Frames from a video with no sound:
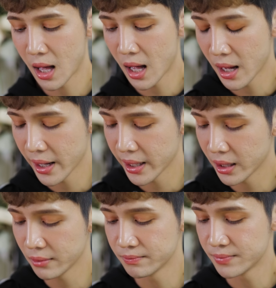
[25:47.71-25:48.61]

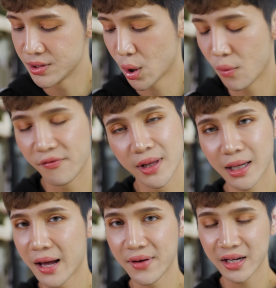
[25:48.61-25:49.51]
I don't feel like
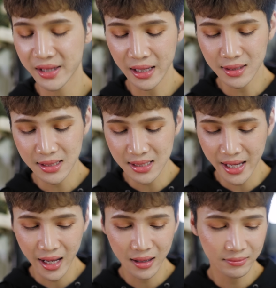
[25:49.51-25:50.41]
I have anything else to
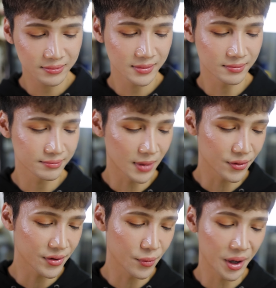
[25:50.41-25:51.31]
say
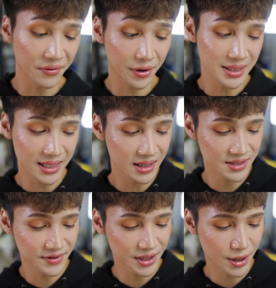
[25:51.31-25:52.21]
other than what I've already said in
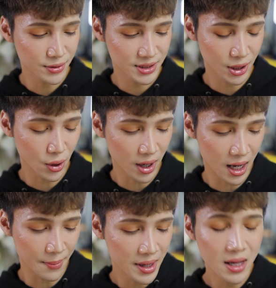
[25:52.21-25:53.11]
this video. So
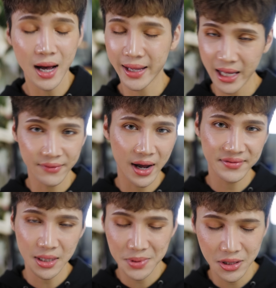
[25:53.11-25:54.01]
um, again, if I have
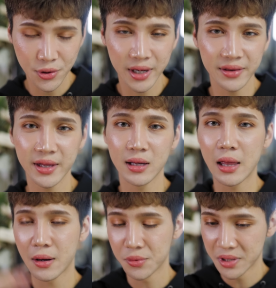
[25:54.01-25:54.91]
to update you on anything,
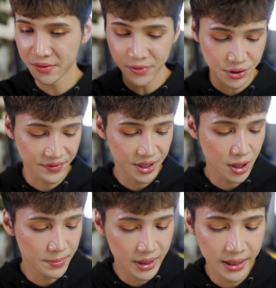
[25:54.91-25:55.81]
uh, will be in a future
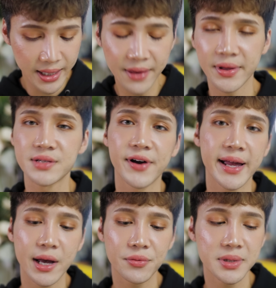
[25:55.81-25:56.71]
video. But yeah, thanks for
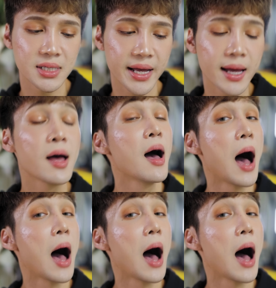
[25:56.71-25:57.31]
hanging out with me today.